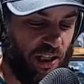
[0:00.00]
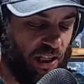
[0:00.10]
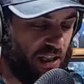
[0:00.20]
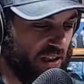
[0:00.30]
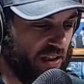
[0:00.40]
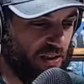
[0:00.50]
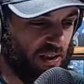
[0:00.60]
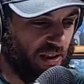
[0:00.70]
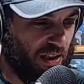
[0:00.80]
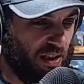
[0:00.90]
And
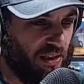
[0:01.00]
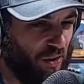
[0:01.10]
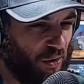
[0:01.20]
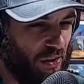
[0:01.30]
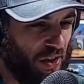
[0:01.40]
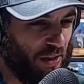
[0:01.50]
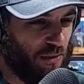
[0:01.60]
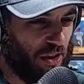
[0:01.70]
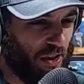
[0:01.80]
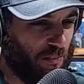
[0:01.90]
the only thing I'm
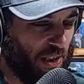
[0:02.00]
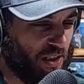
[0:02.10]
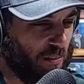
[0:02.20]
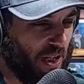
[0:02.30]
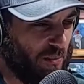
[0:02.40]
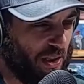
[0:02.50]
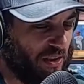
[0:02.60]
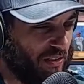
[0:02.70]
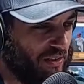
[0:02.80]
suspect about